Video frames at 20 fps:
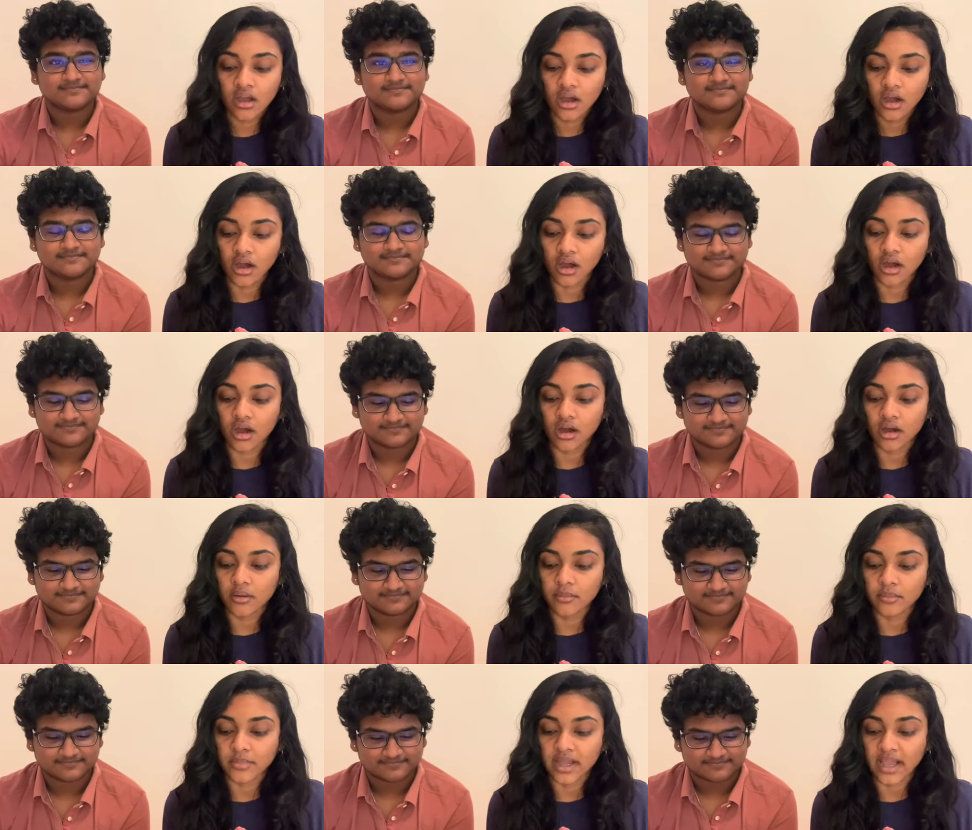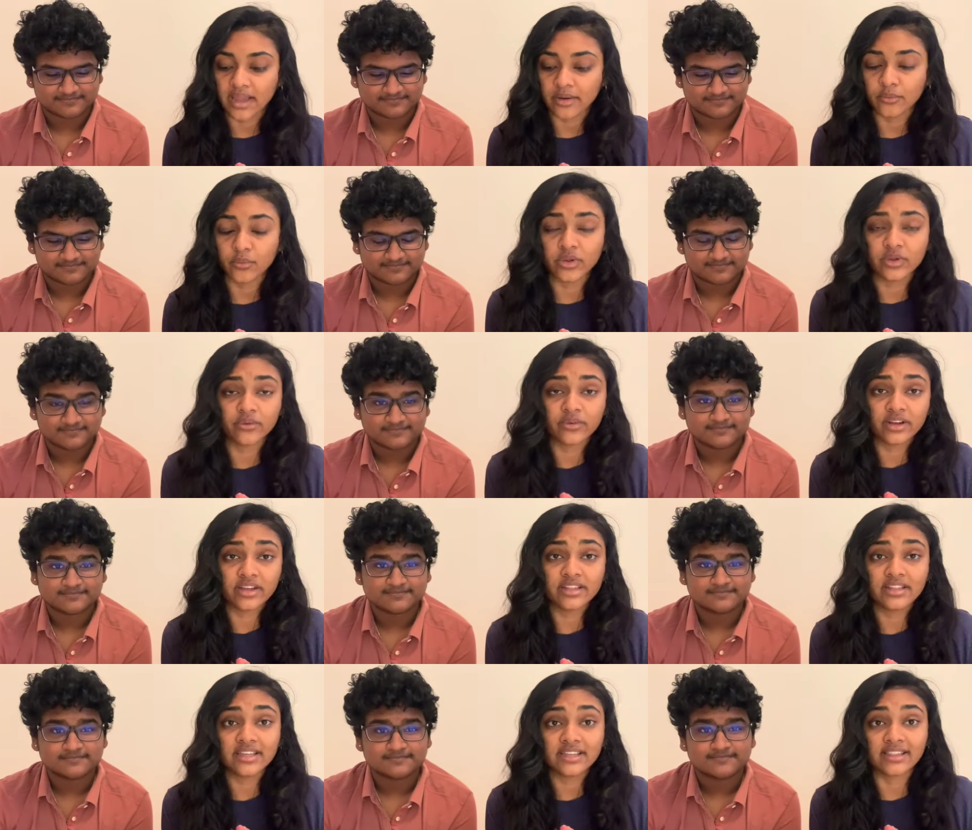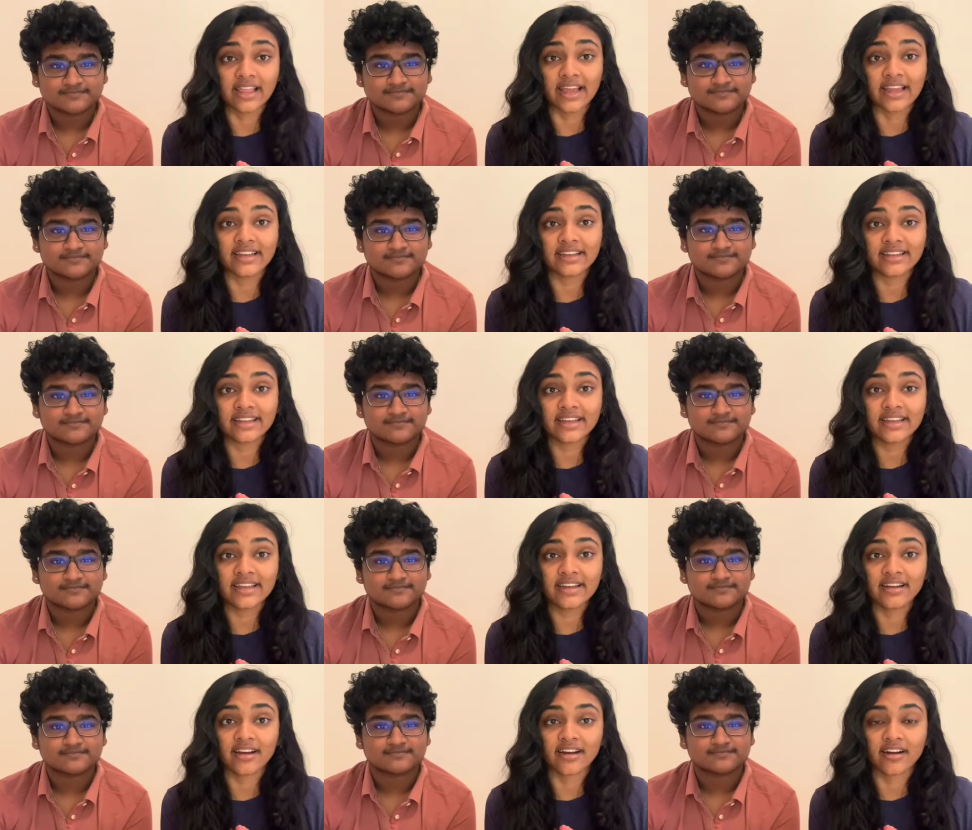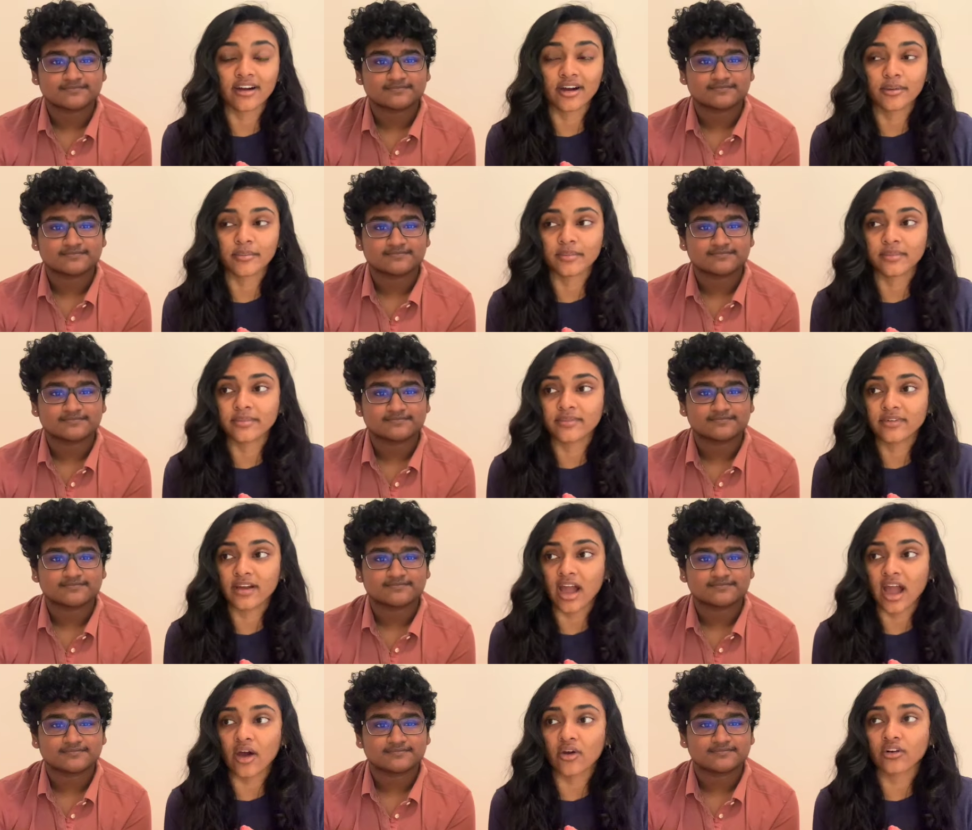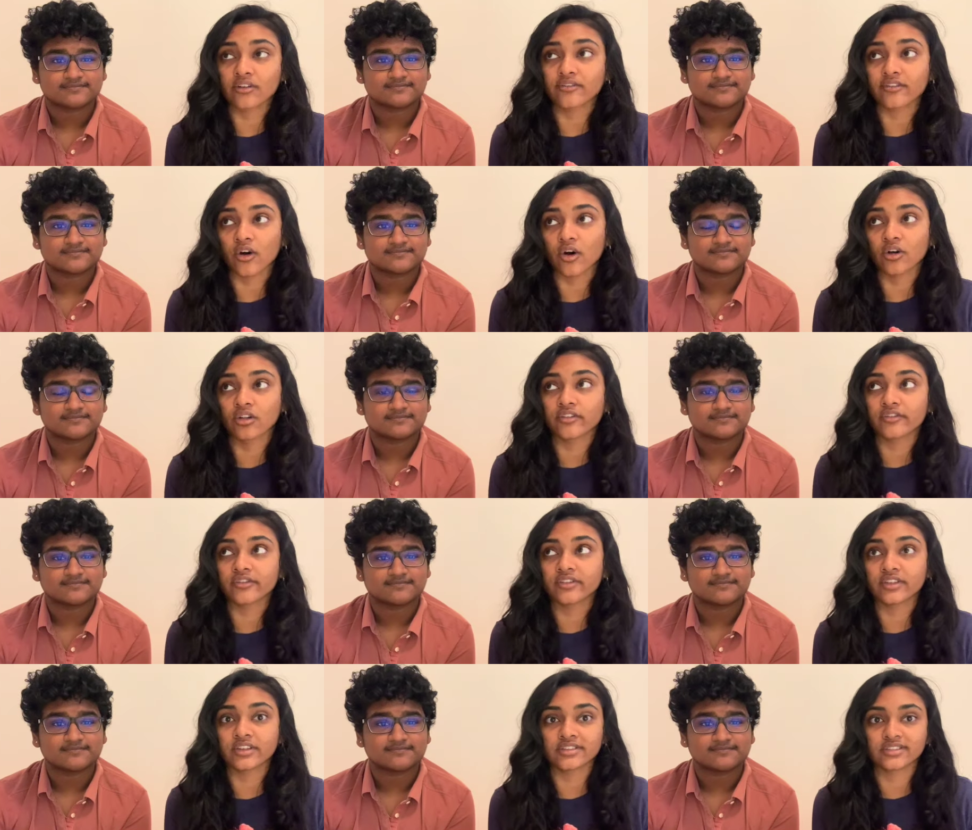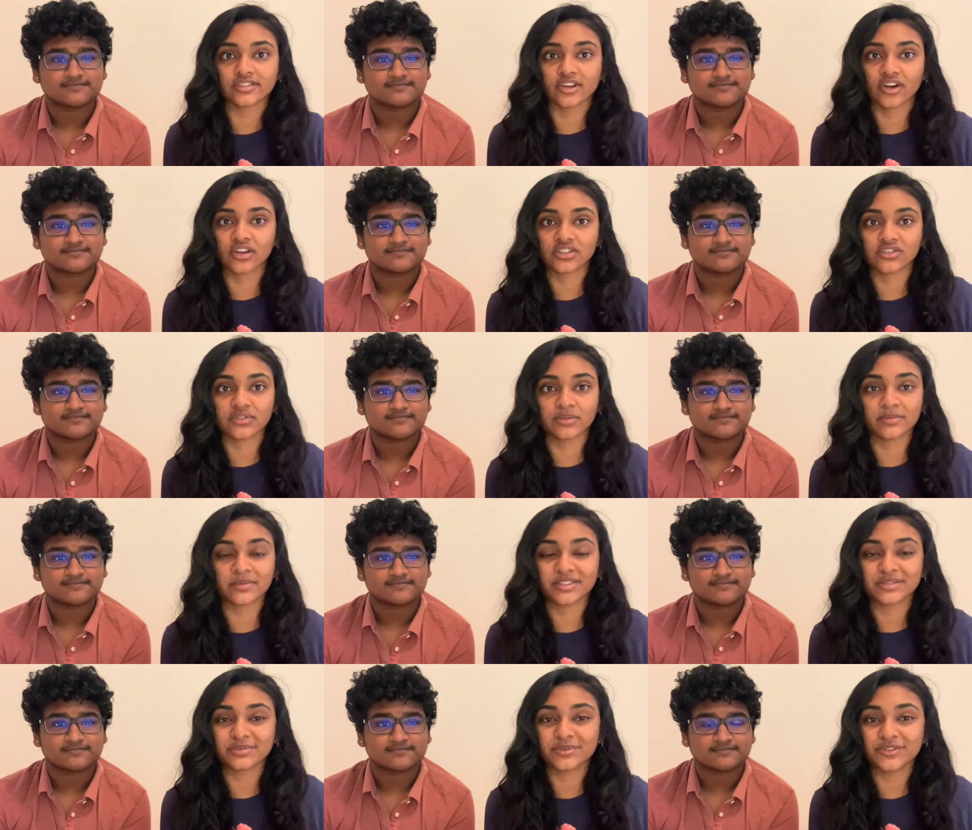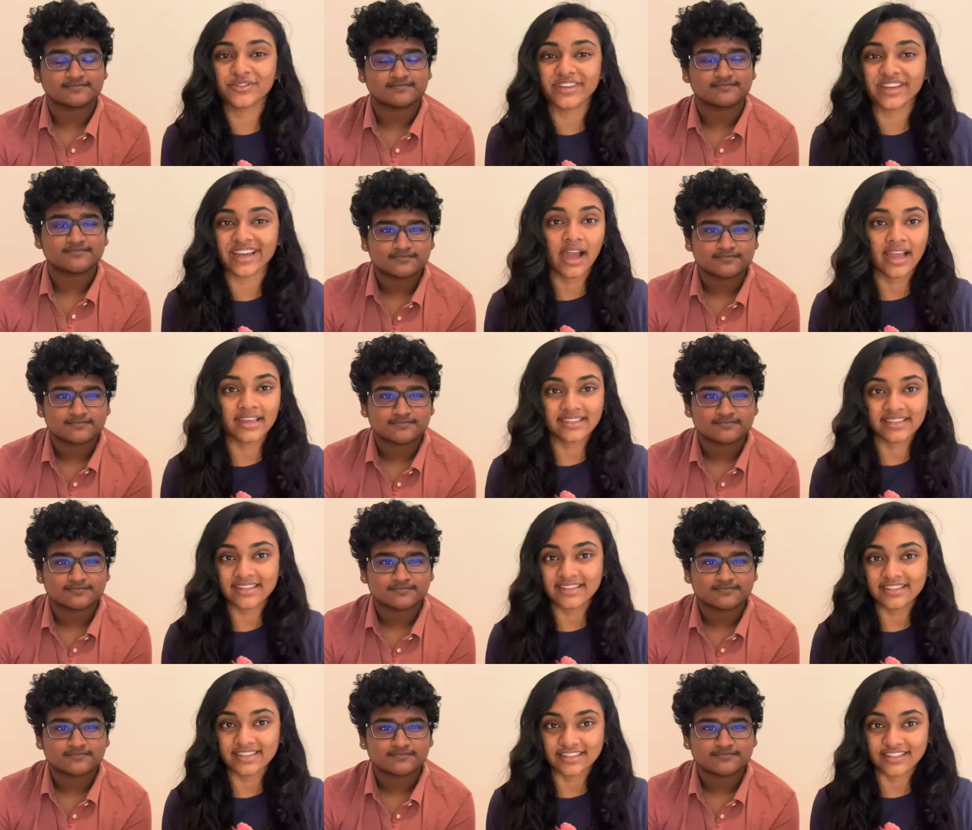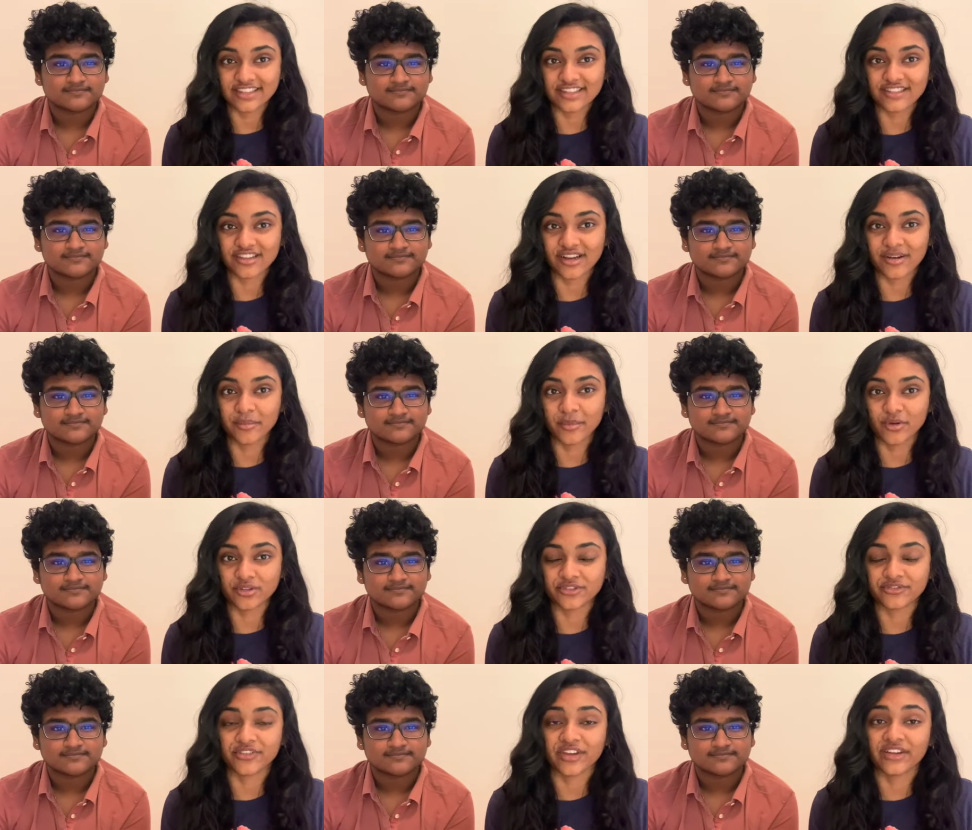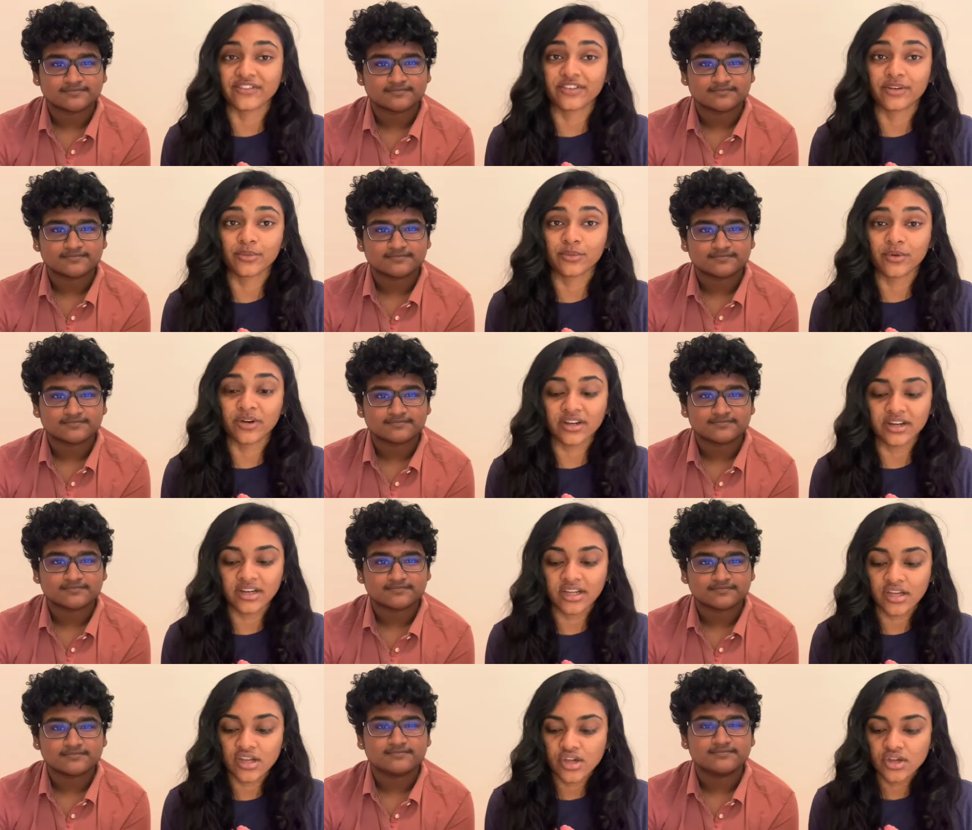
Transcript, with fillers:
Speaker 1: um, and we really liked it. Um, out of all of the songs from this movie, I, I think this is our most favorite one. Mm-hmm.